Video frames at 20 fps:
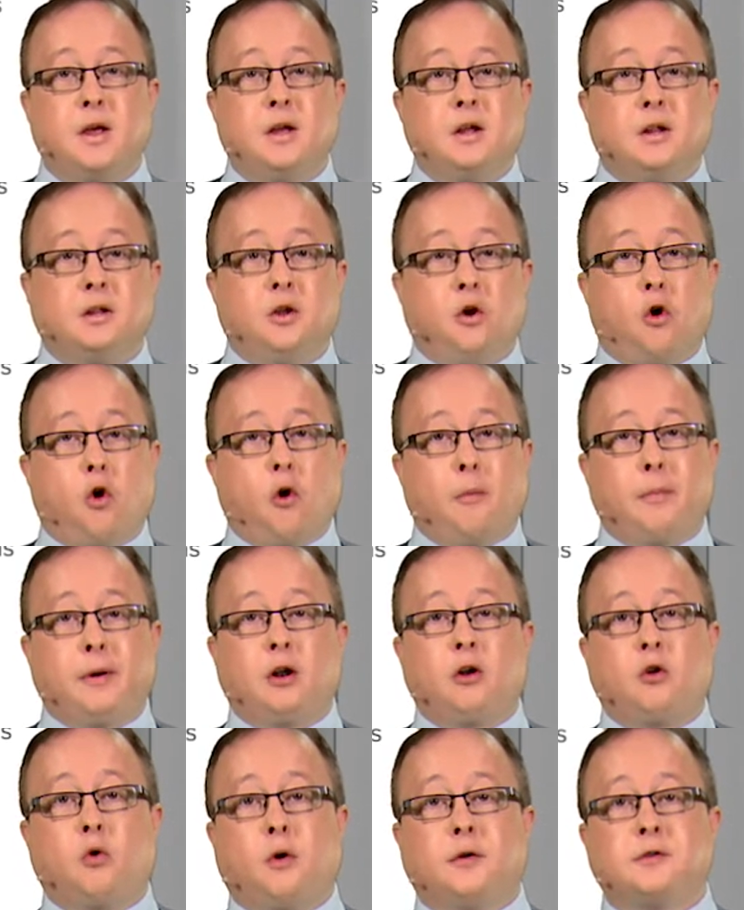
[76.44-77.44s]
The
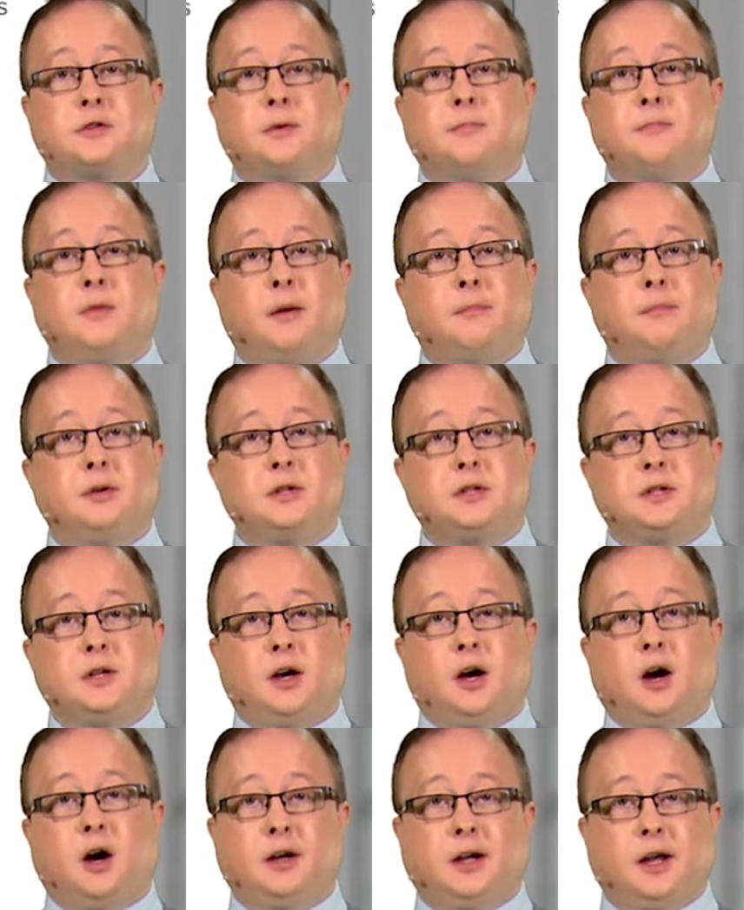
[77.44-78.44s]
orbital quantum numbers
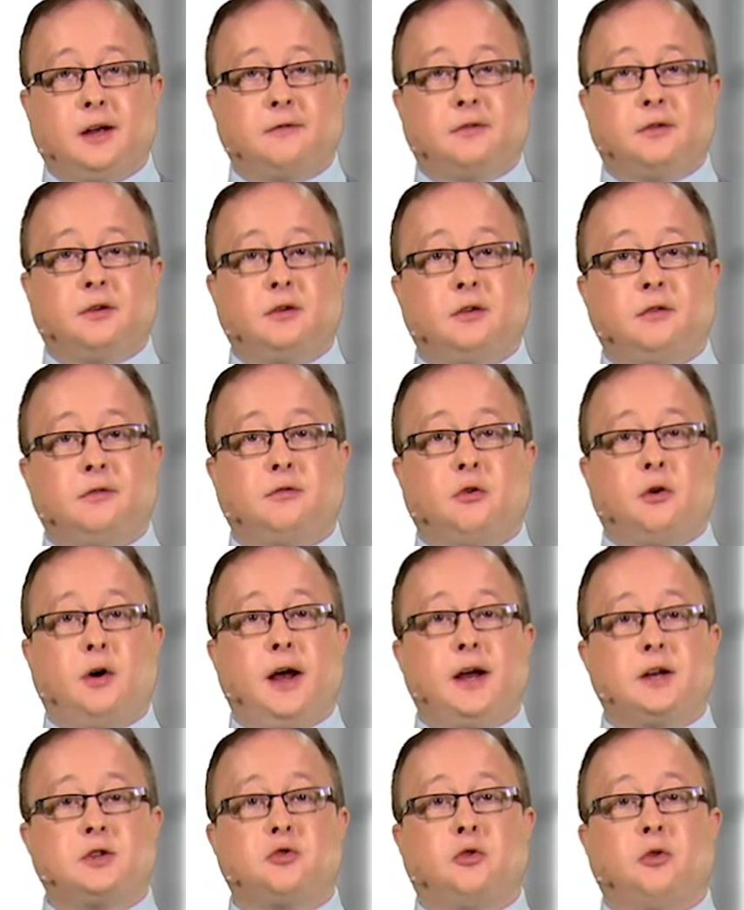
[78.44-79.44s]
are given for
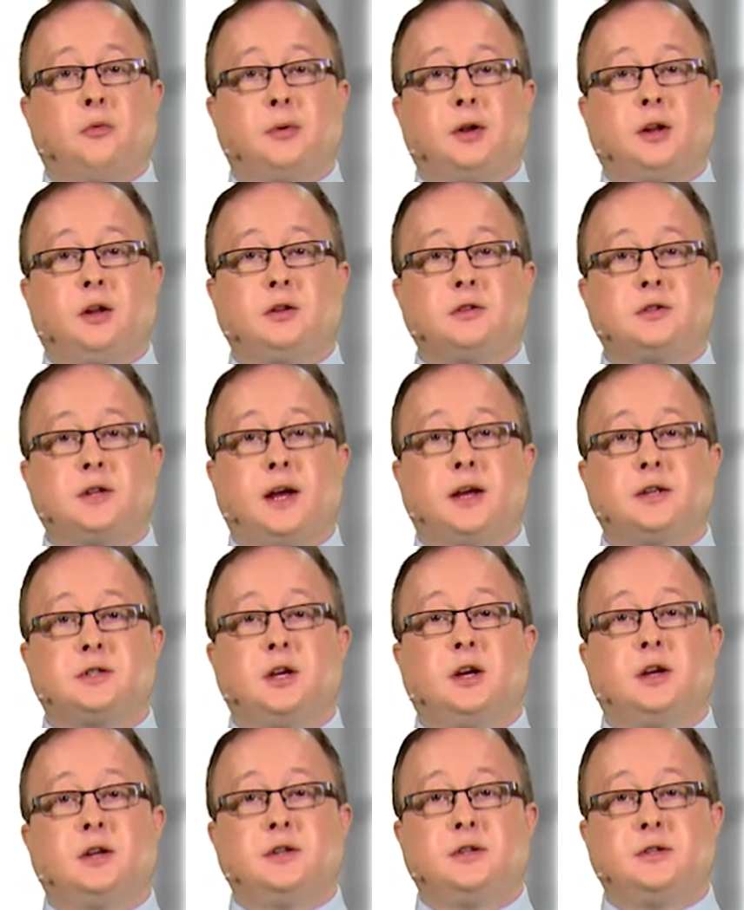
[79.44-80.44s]
S orbitals as
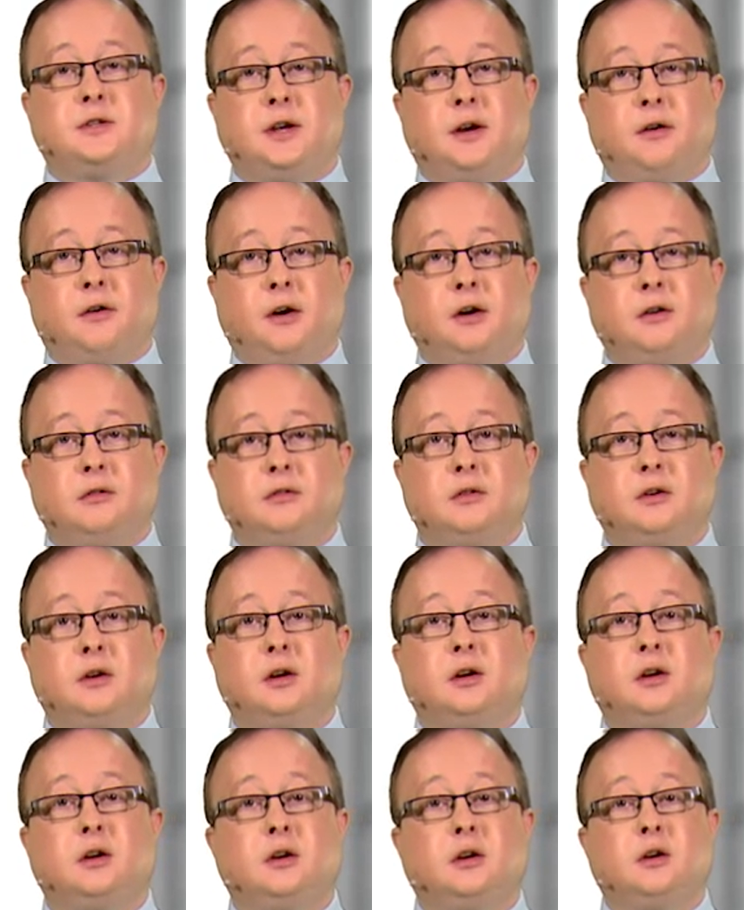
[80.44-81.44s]
0,
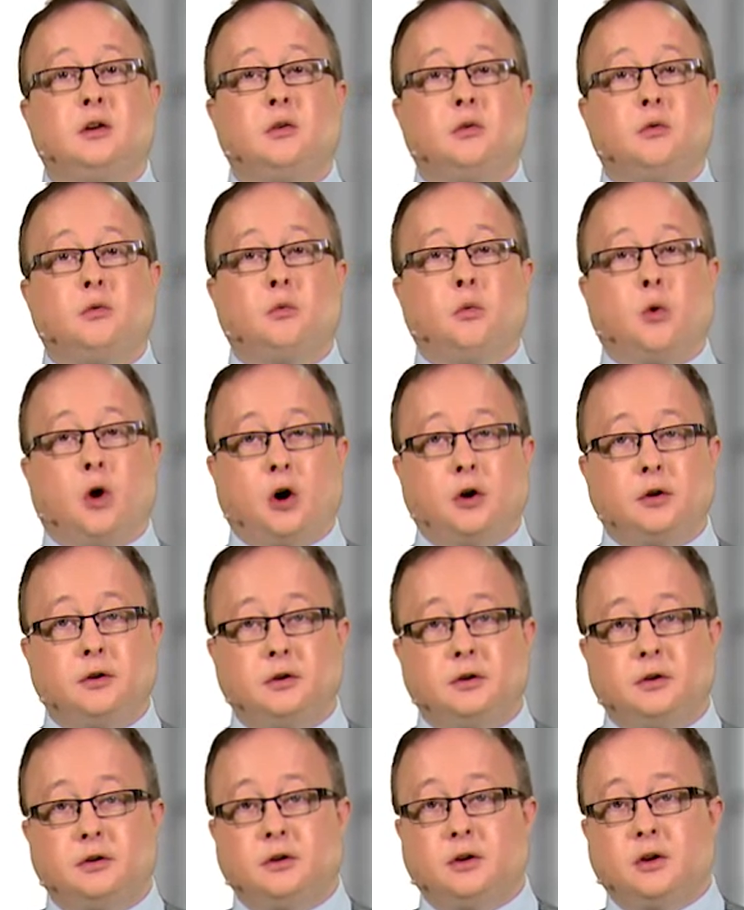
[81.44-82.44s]

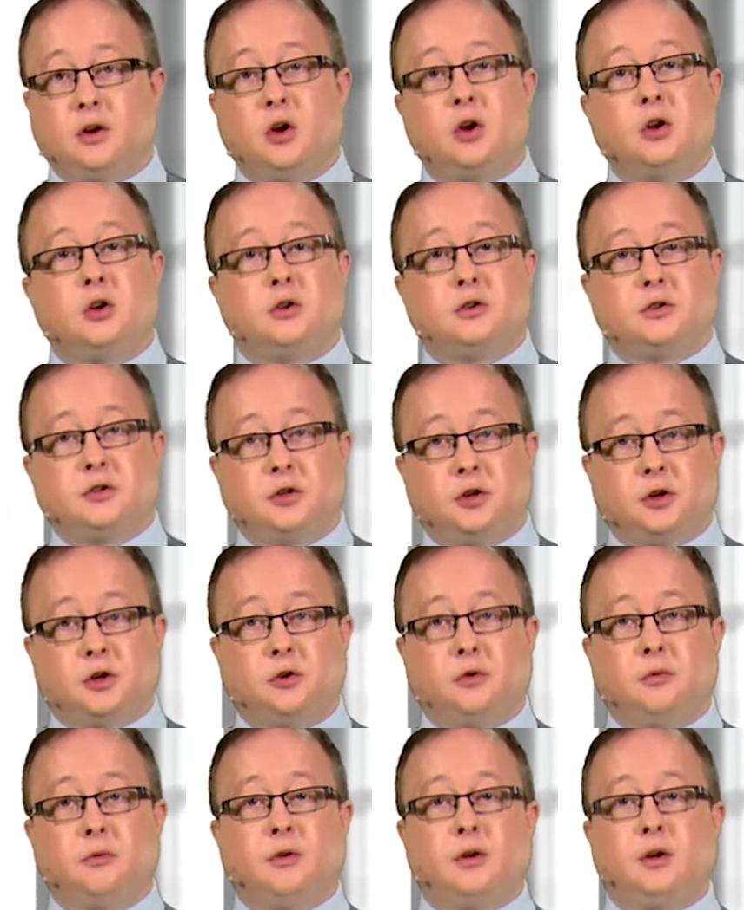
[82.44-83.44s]
1,
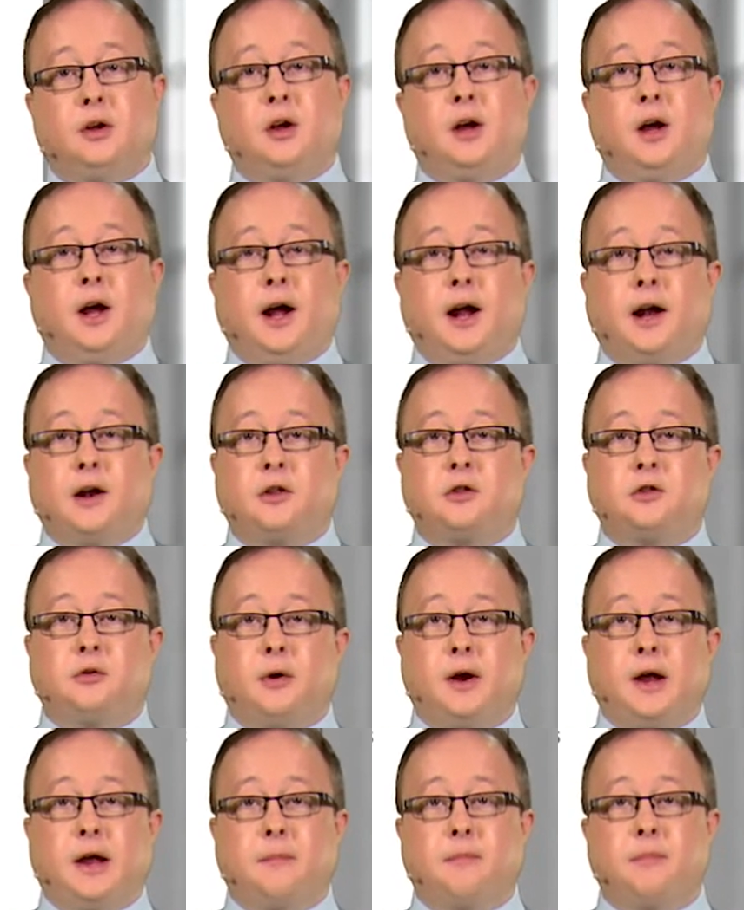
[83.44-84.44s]
2, and
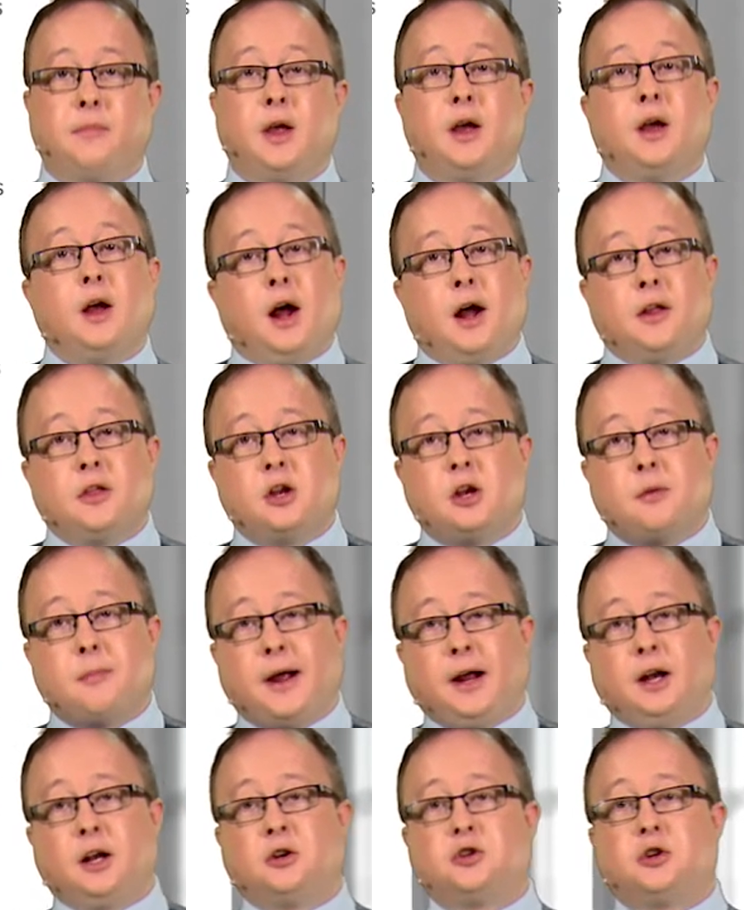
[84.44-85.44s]
3. And the
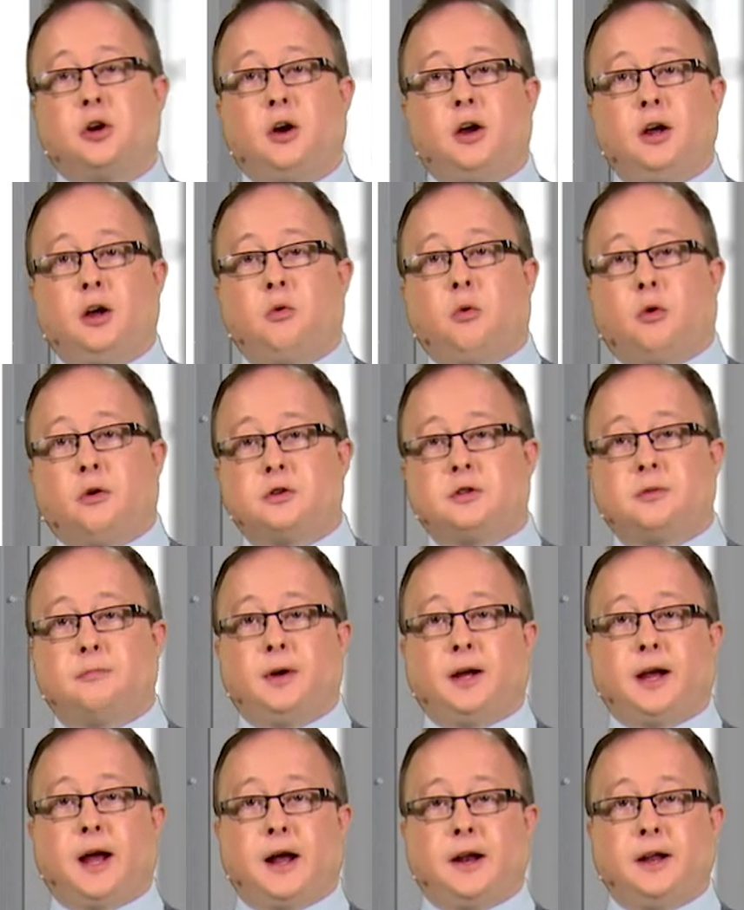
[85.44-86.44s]
nomenclature in quantum
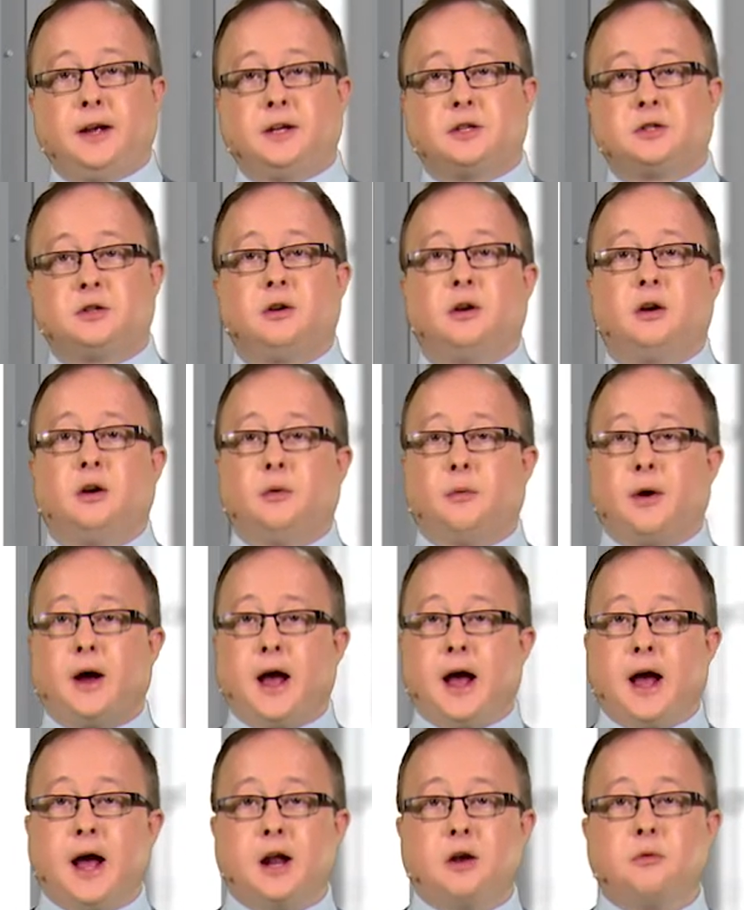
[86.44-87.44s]
mechanics, where
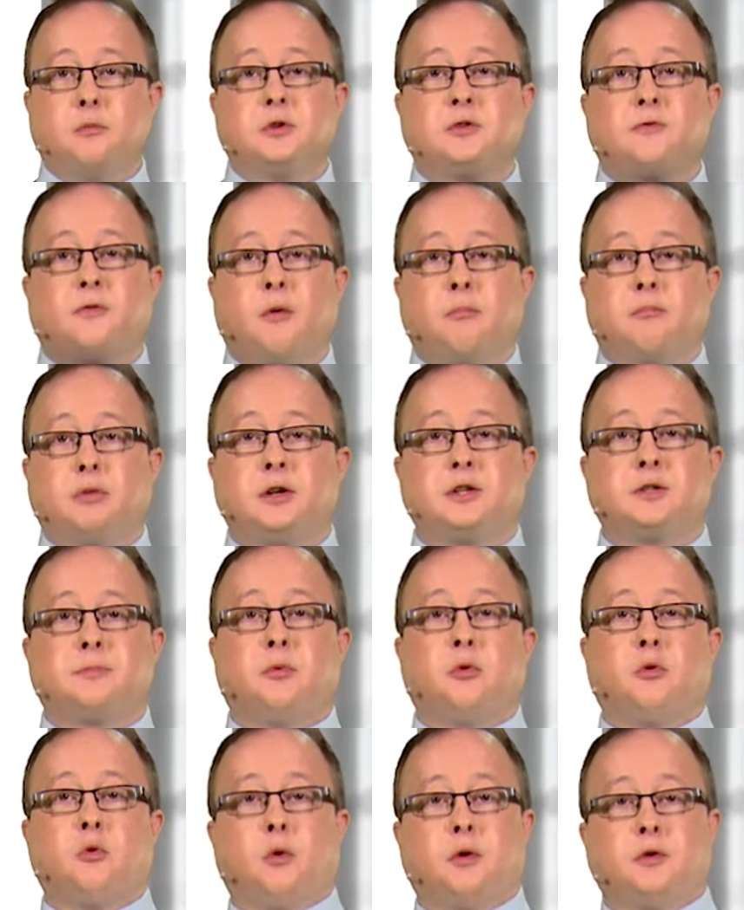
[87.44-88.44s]
n was for
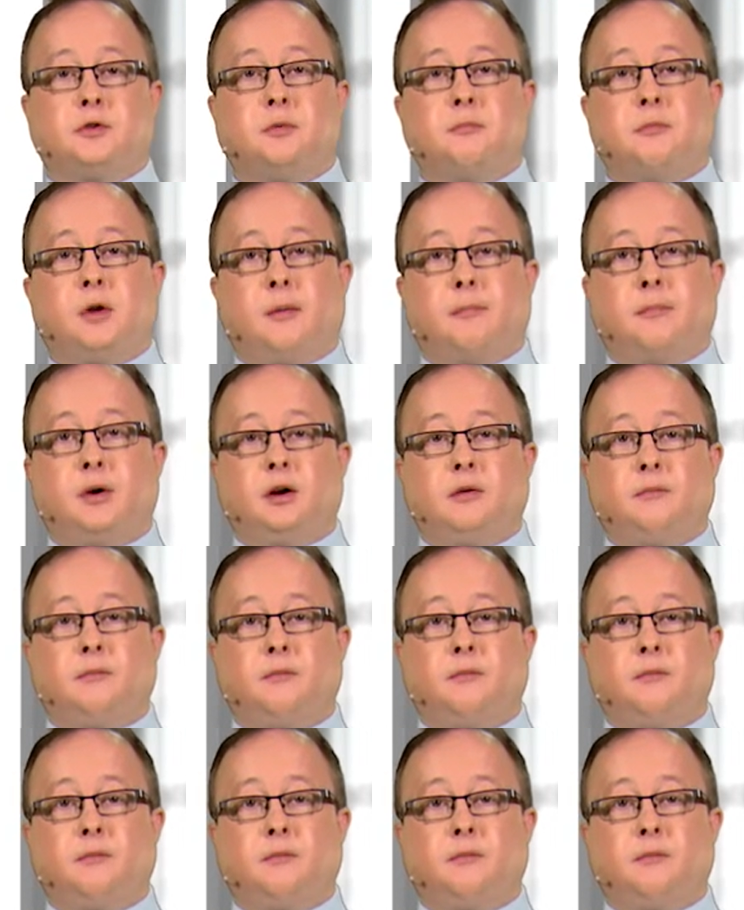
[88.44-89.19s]
principal quantum number,